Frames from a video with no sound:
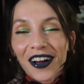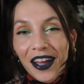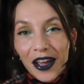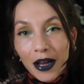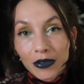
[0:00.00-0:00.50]

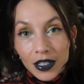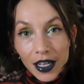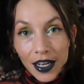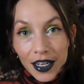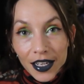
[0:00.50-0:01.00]
Okay, I'm
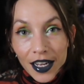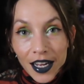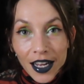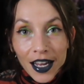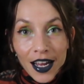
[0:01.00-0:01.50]
just kidding.
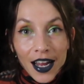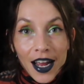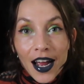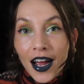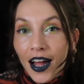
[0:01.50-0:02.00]

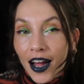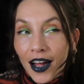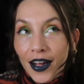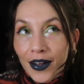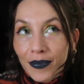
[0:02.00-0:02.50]

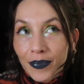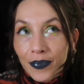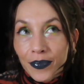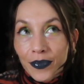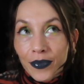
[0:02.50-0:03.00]

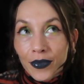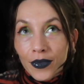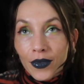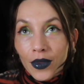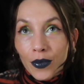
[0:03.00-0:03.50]

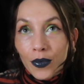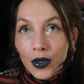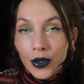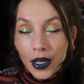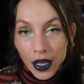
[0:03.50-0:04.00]

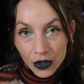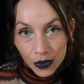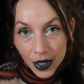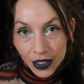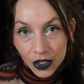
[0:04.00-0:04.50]
We're doing
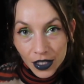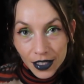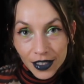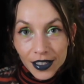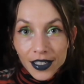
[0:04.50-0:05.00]
angel
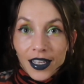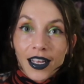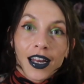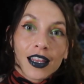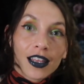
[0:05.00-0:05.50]
messages
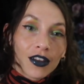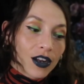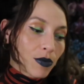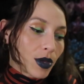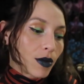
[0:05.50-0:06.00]
and I think
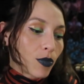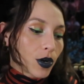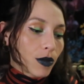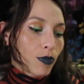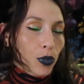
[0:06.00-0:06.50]
they're going to be
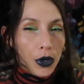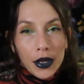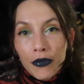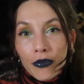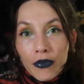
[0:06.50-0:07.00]
pretty
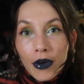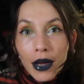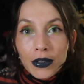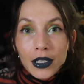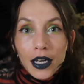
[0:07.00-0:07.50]
brief.
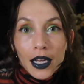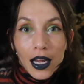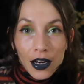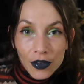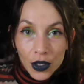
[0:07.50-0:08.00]
I was
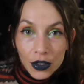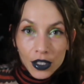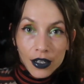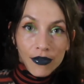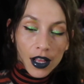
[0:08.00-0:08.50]
getting kind of a
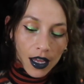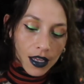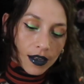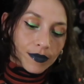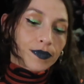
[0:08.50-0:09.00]
notion of
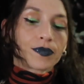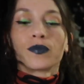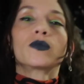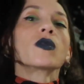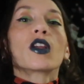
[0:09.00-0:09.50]
that.
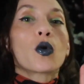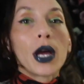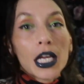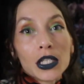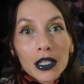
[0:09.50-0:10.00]

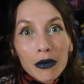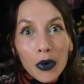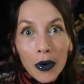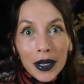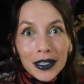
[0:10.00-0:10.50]
Quick and to the
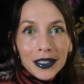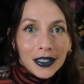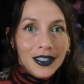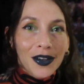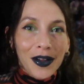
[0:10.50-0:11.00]

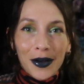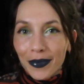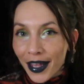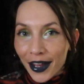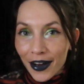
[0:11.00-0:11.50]
point. So I
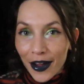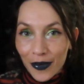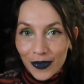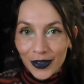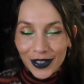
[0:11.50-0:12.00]
hope they are
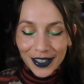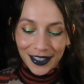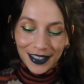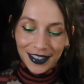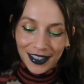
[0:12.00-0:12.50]
helpful.